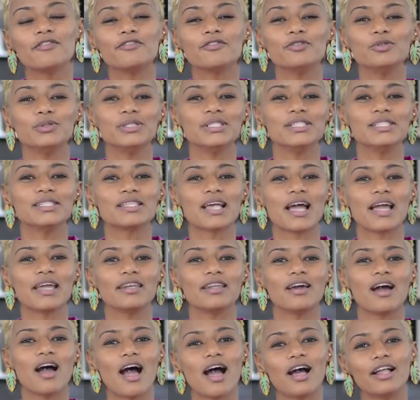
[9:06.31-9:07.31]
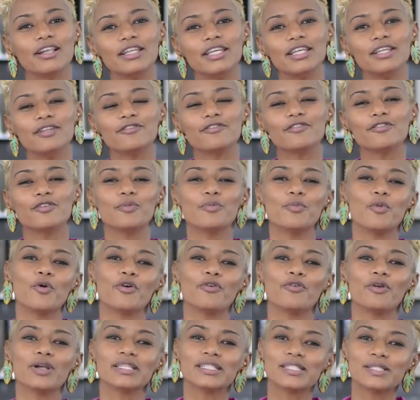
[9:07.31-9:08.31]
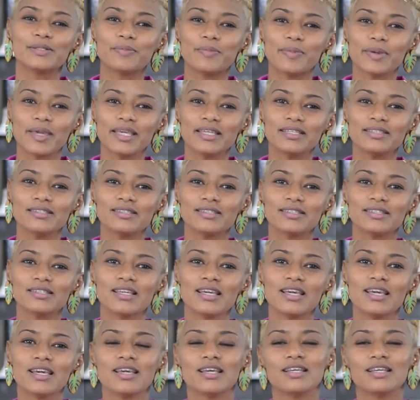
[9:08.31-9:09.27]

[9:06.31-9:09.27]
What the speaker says: Food Designer Arlene, for more recipes,